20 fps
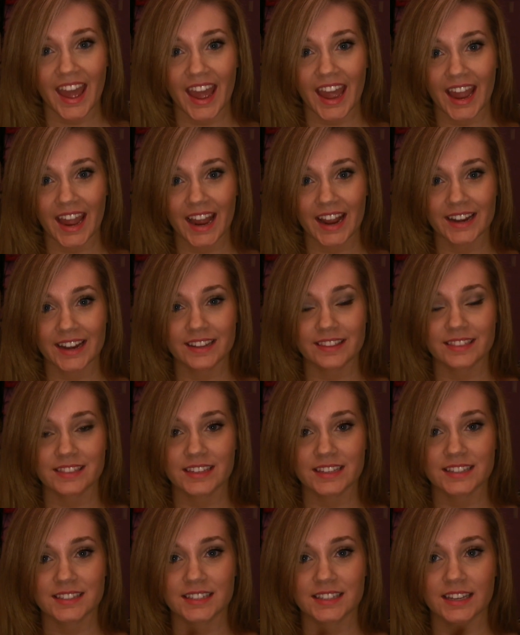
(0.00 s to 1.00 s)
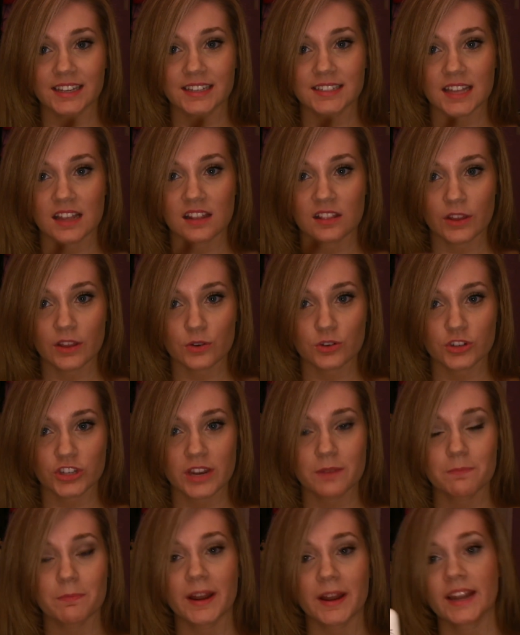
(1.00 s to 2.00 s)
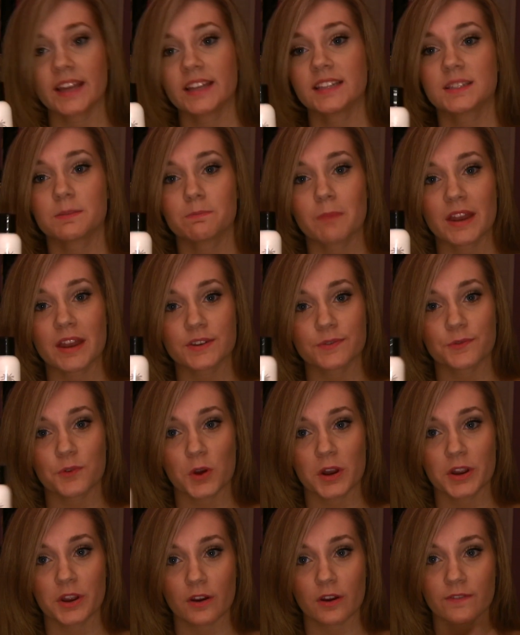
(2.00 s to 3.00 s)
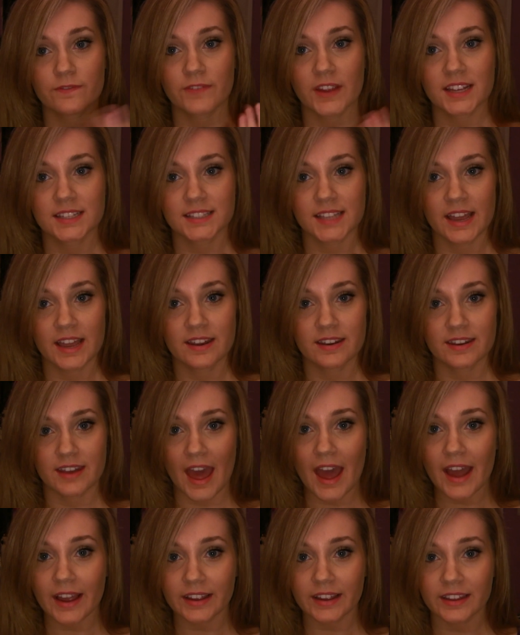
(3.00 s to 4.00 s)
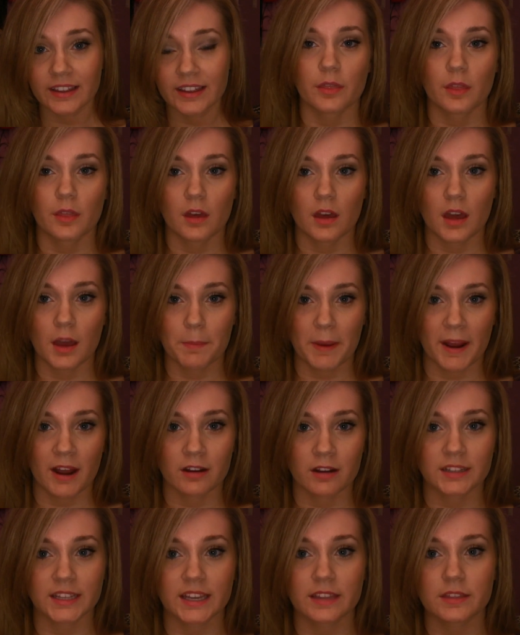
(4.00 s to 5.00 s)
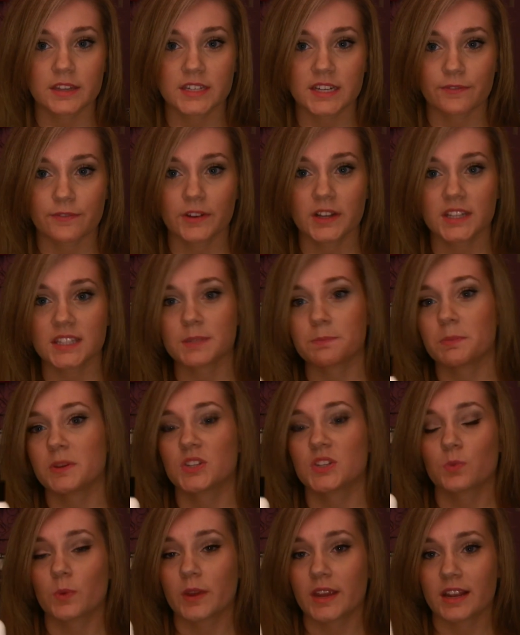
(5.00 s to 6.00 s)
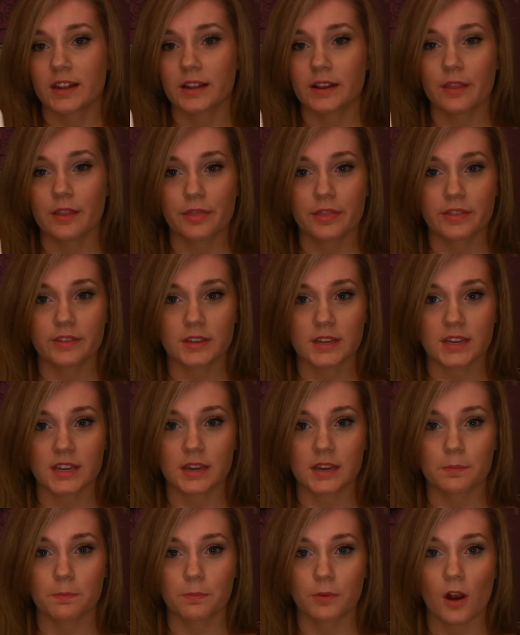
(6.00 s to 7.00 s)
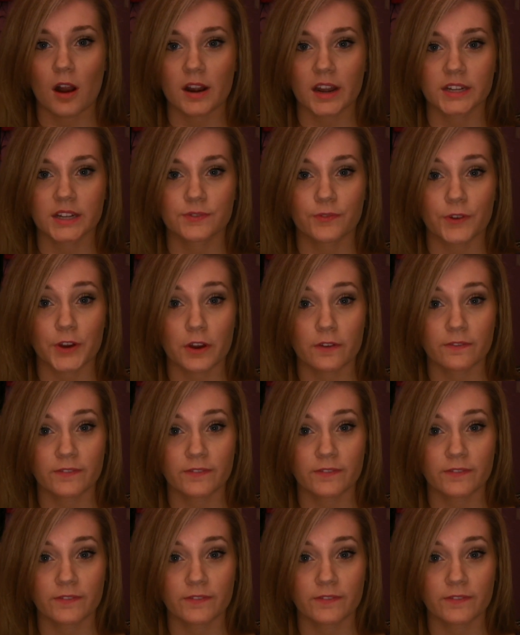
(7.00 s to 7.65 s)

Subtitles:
And this is a lotion, but it's meant for your face and neck. Apparently the difference between the product for your